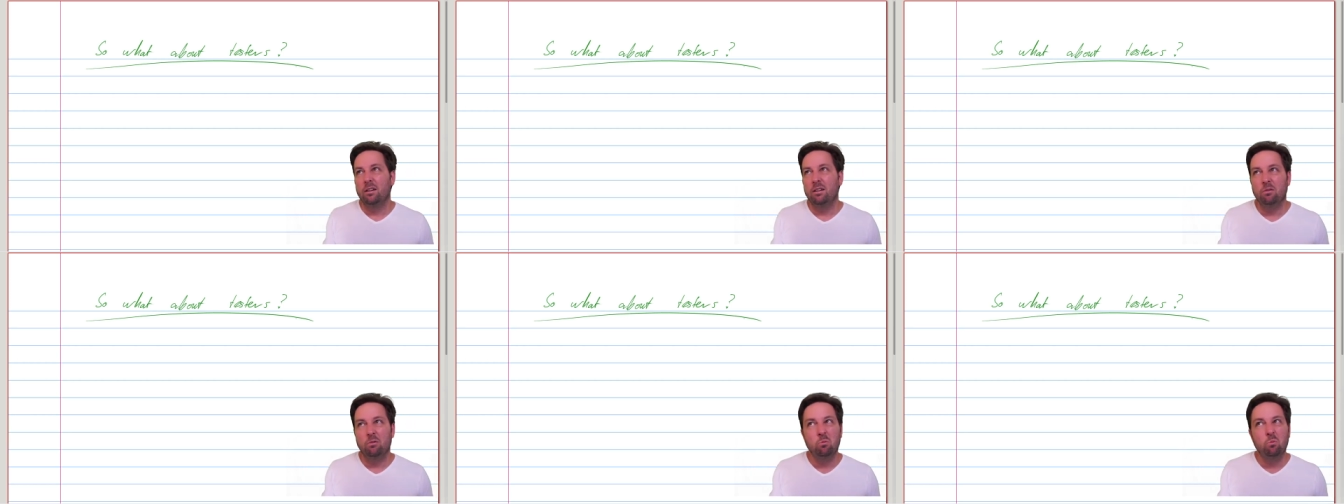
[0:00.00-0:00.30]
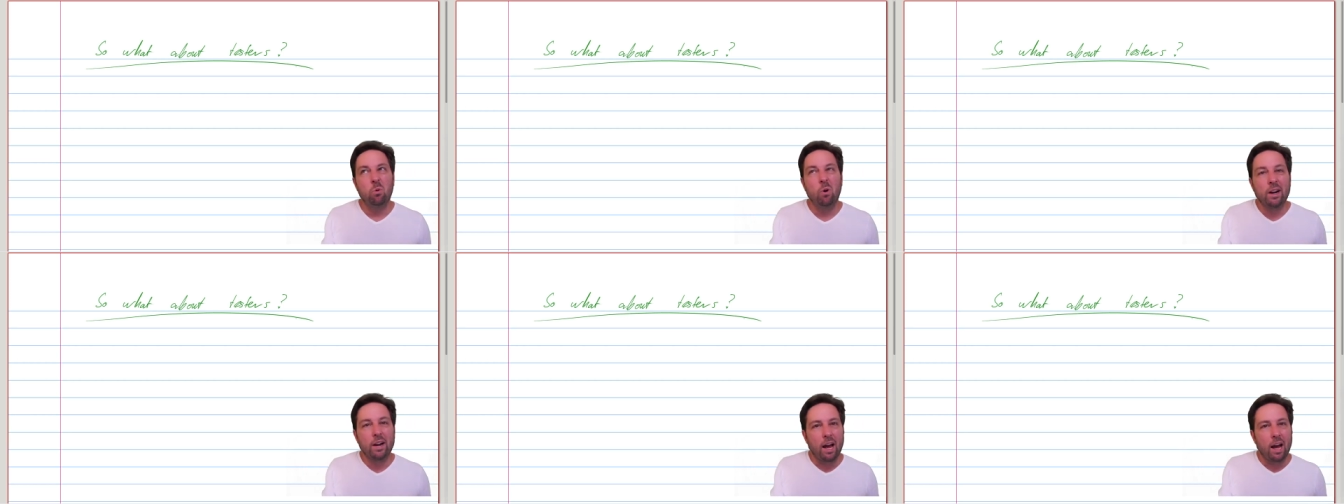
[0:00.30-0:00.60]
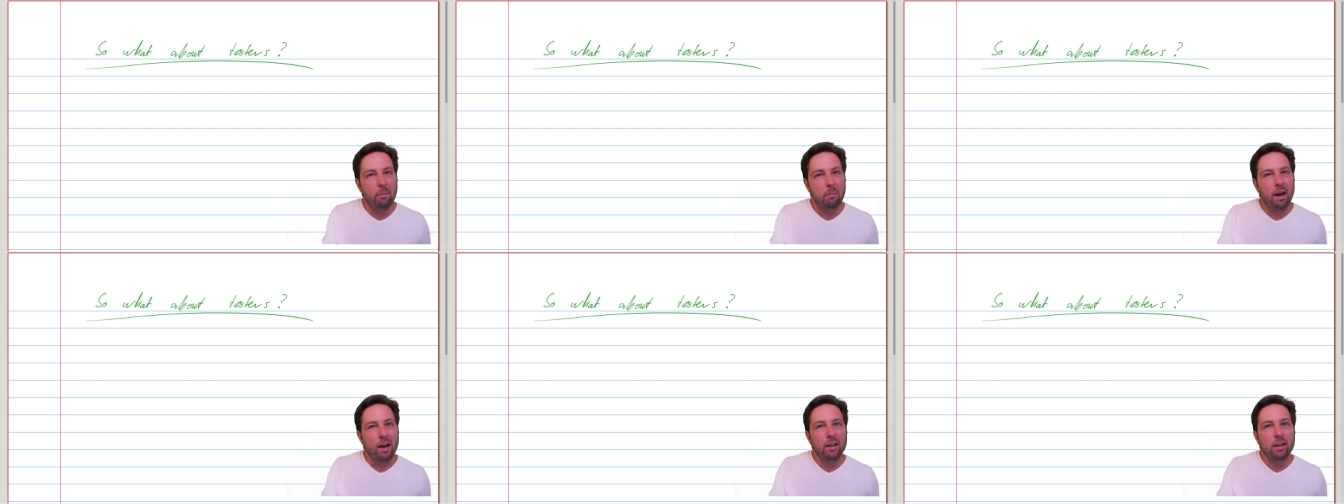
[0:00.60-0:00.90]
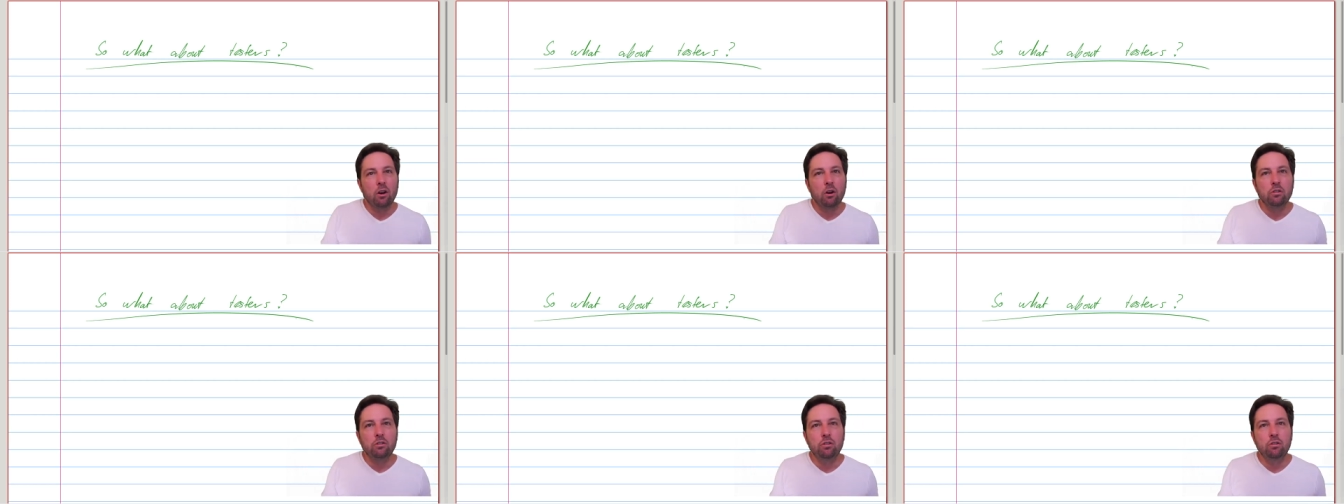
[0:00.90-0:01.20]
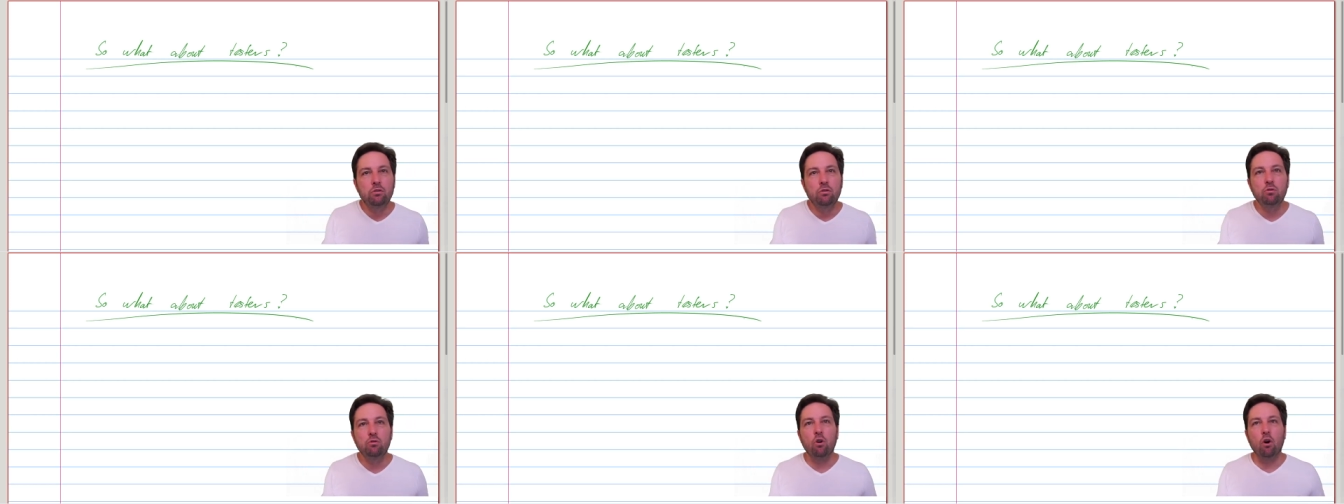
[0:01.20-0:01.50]
what am I going to
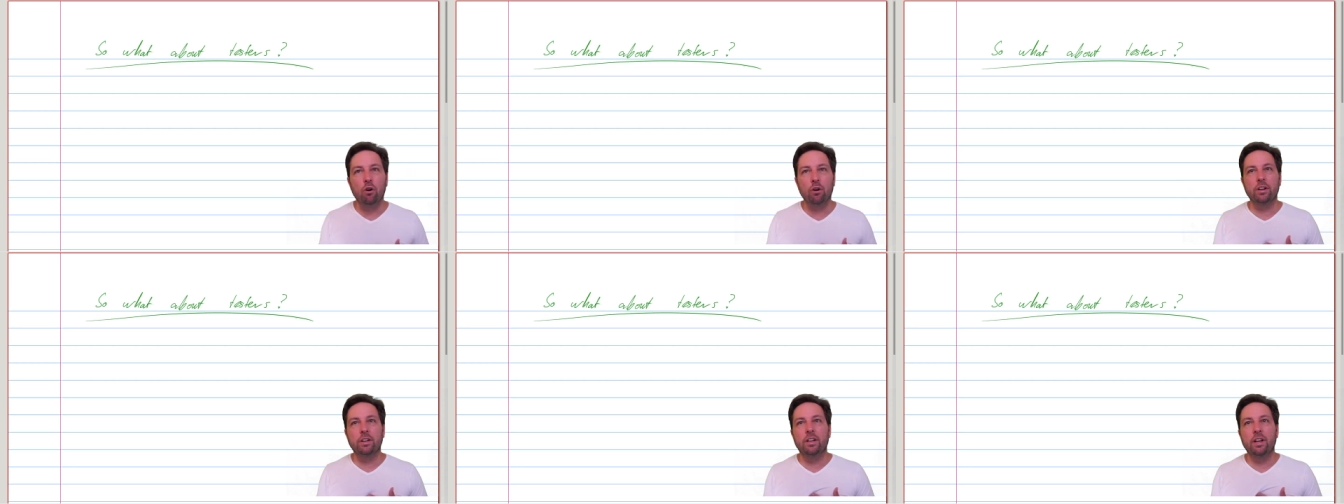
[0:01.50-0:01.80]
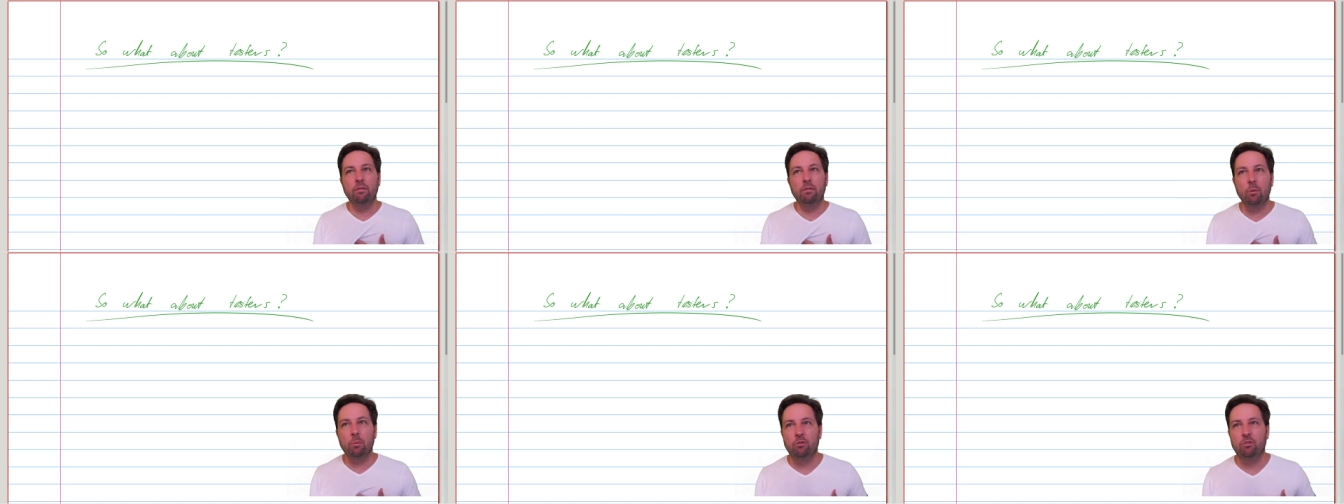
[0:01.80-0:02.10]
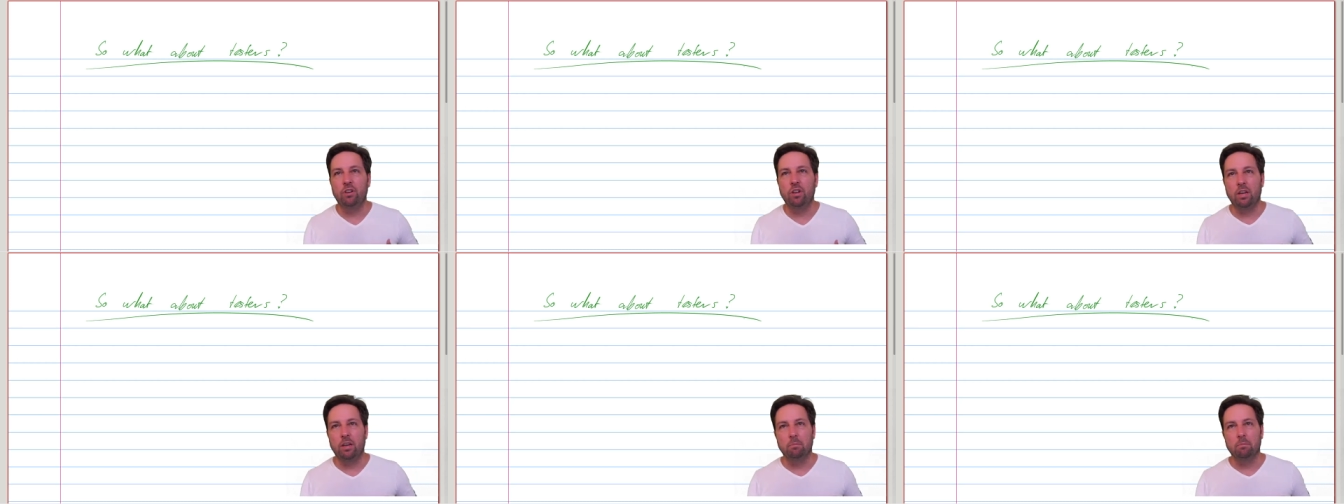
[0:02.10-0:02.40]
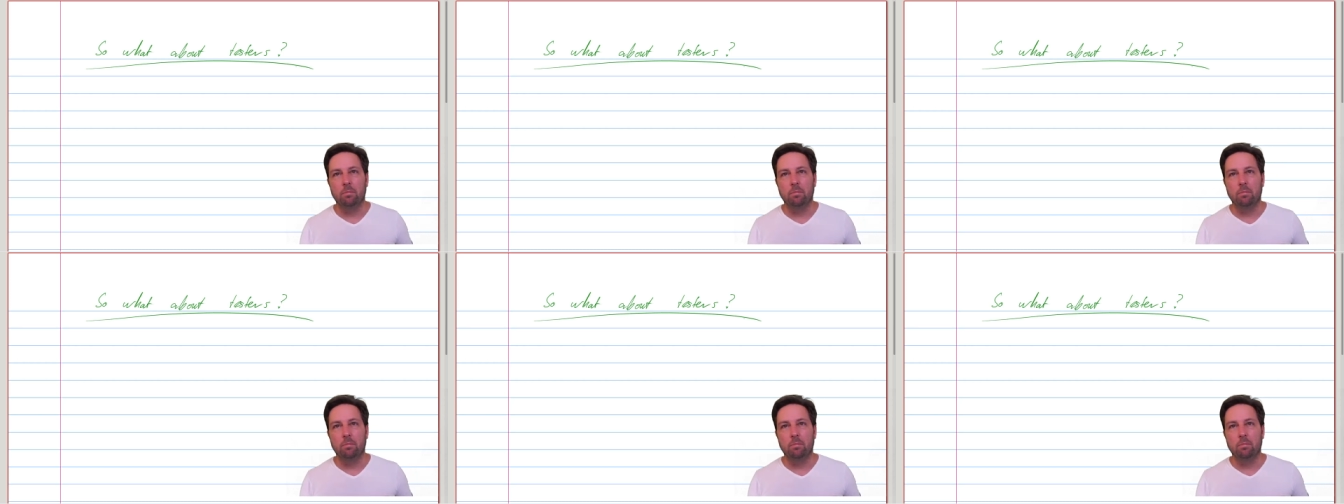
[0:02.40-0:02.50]
do on a DevOps team?